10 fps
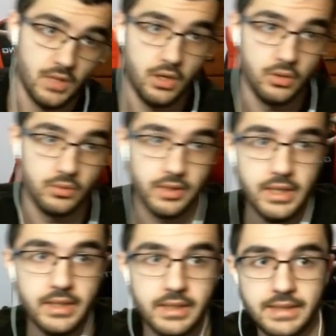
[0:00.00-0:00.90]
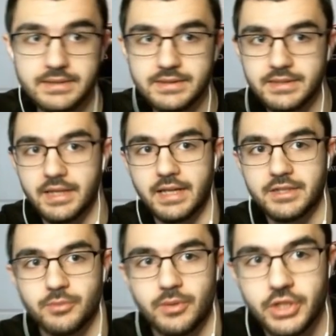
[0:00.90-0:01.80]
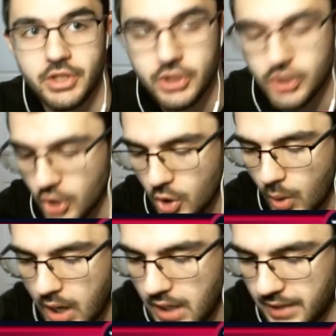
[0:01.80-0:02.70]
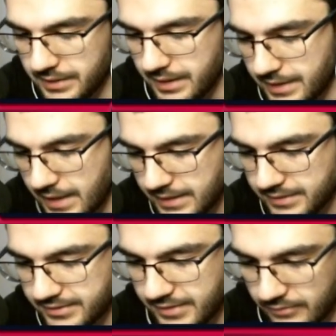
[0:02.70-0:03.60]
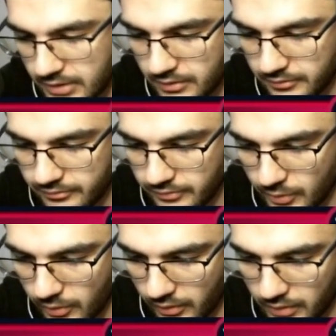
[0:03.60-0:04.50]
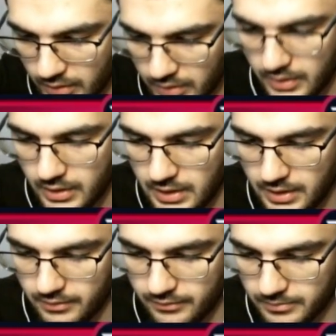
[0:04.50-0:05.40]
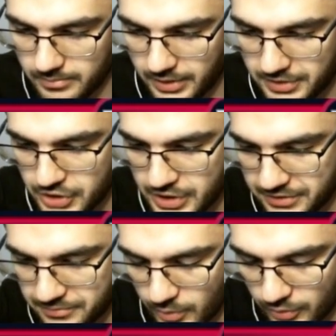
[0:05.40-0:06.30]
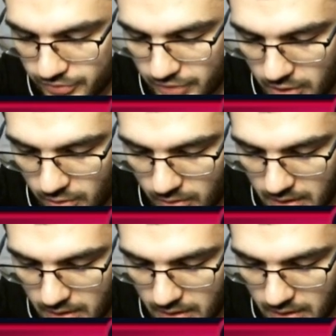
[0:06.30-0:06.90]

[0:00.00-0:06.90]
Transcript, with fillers: Okay, into the next one. Yoan974 from Punish Esports. No